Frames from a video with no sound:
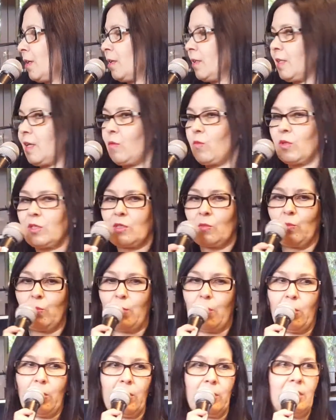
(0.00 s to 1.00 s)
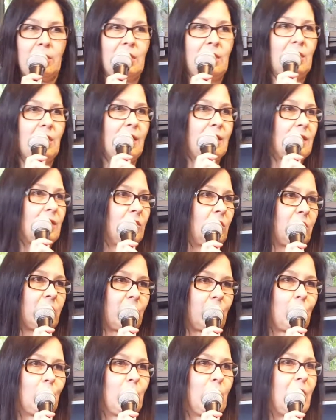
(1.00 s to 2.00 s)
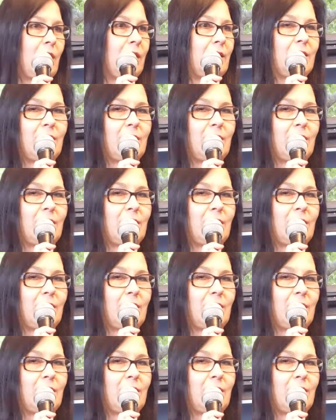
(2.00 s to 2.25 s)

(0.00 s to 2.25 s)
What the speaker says: There was a body and a lot of blood